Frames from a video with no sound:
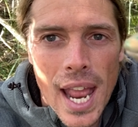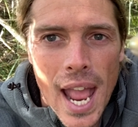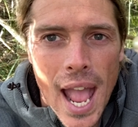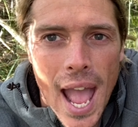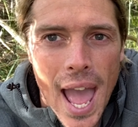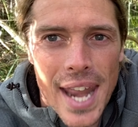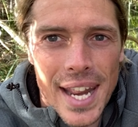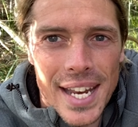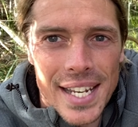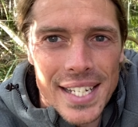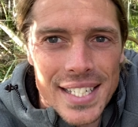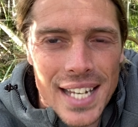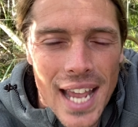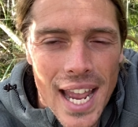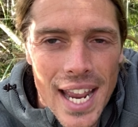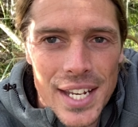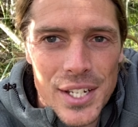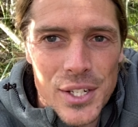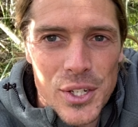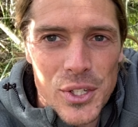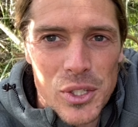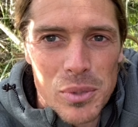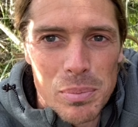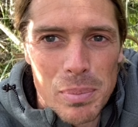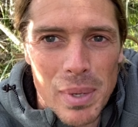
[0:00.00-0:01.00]
an
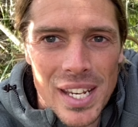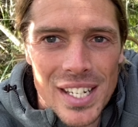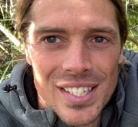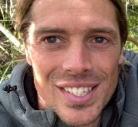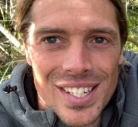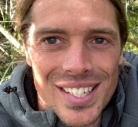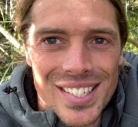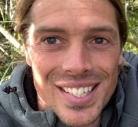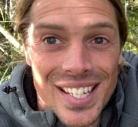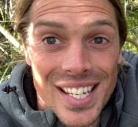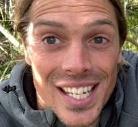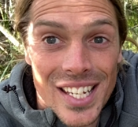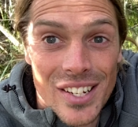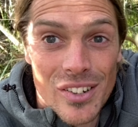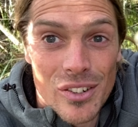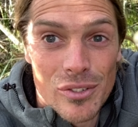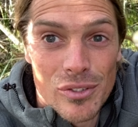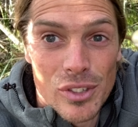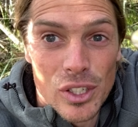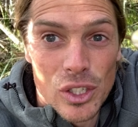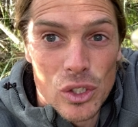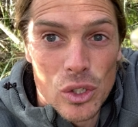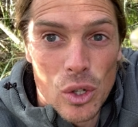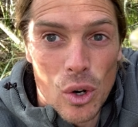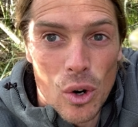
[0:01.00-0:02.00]
endangered species here in
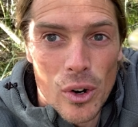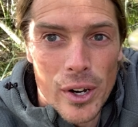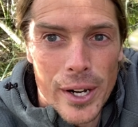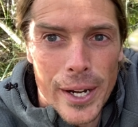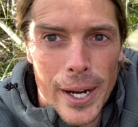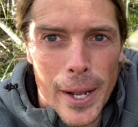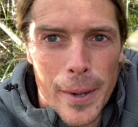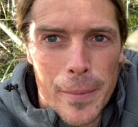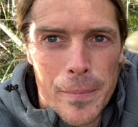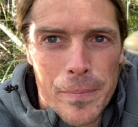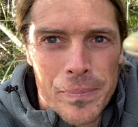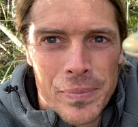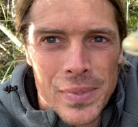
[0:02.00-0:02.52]
Victoria.